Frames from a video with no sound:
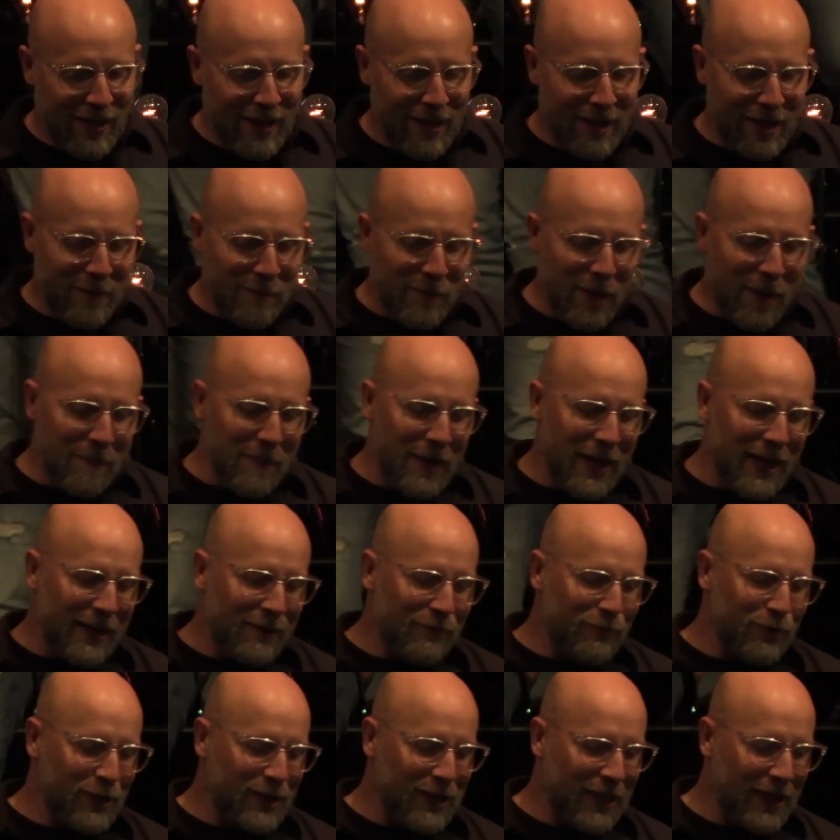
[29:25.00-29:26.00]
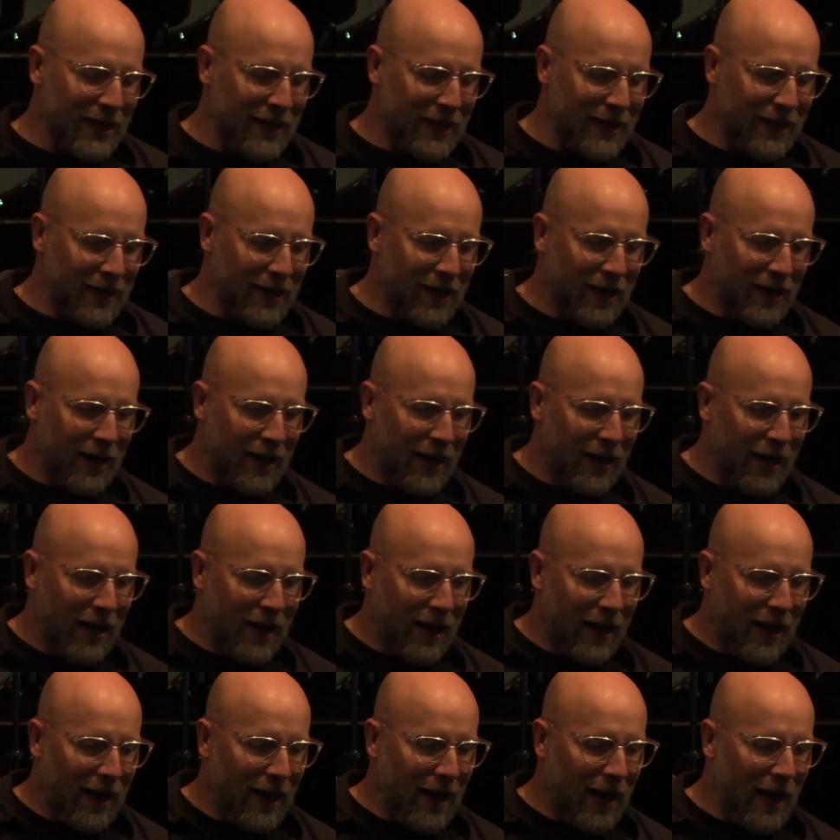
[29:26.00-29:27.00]
And my man was like,
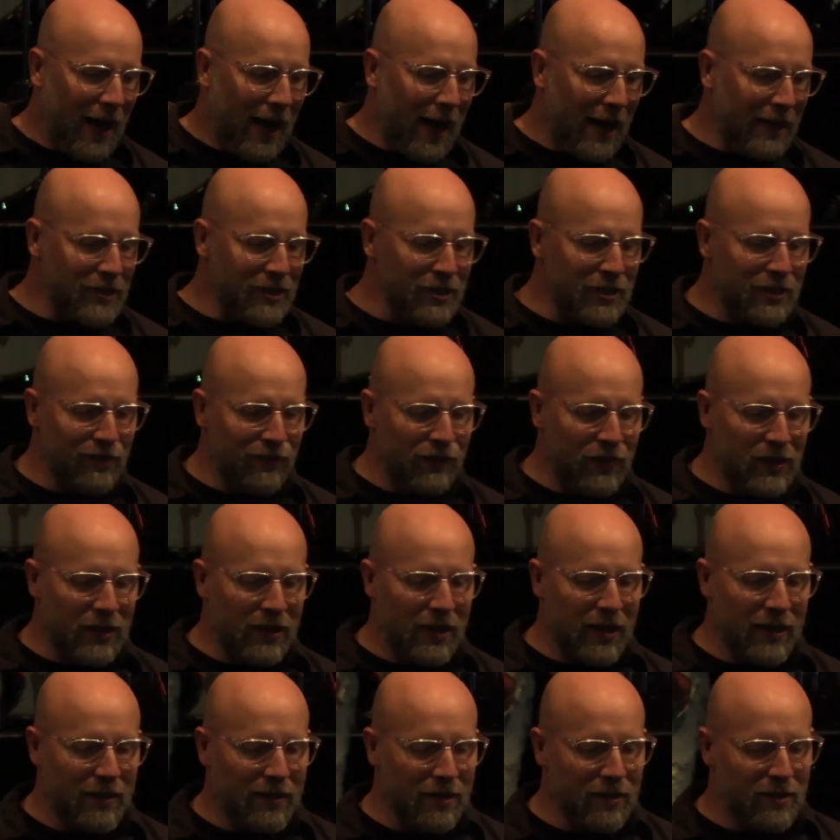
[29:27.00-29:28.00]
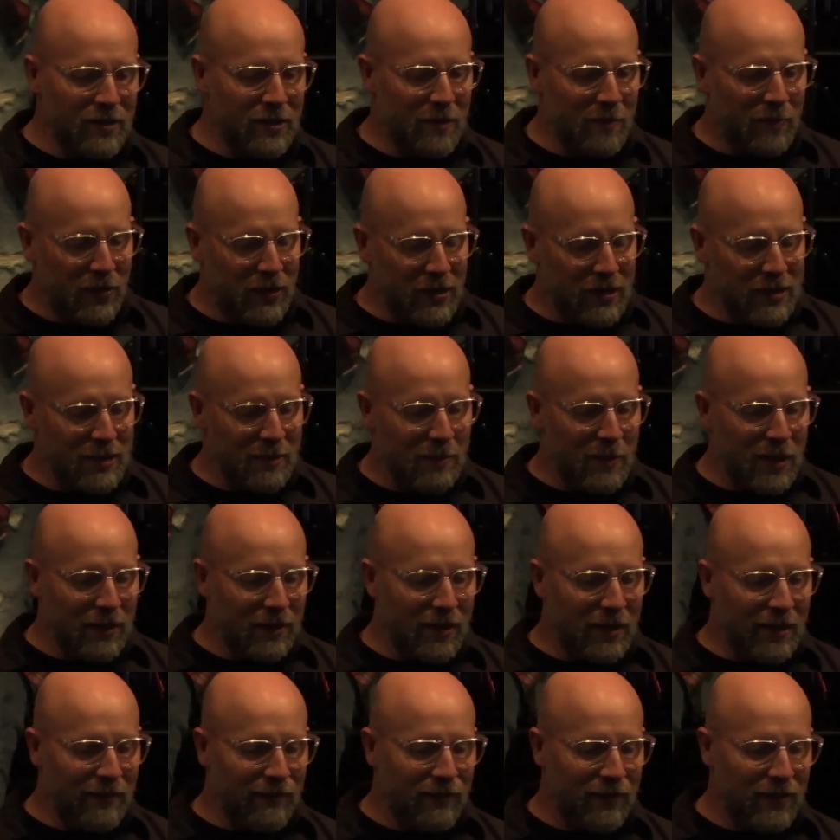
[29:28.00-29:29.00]
I just feel like there's some things in my
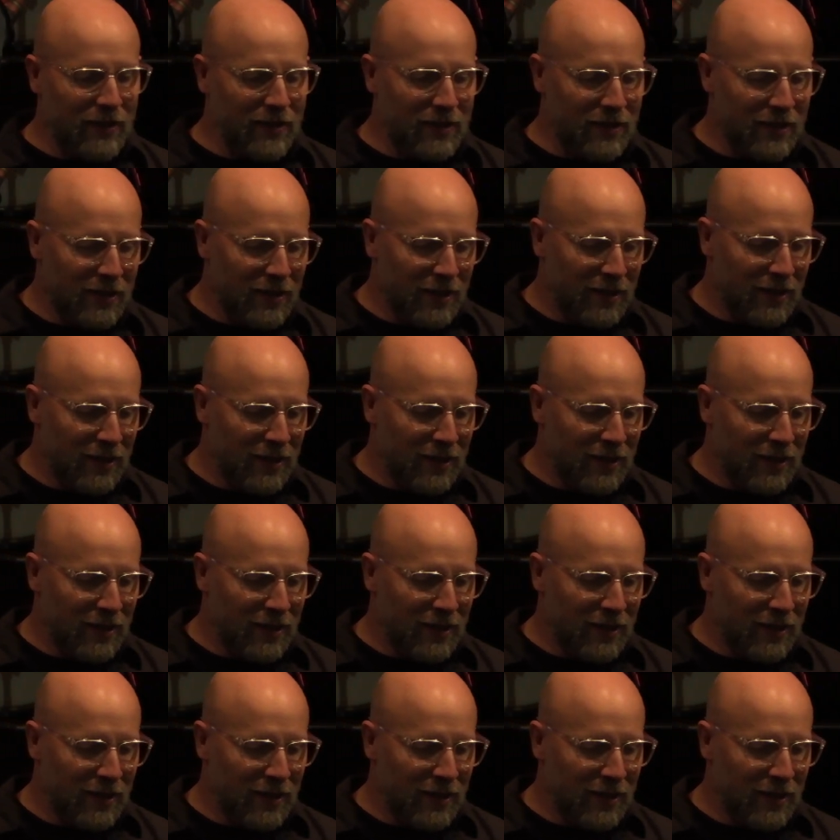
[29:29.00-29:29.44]
life that,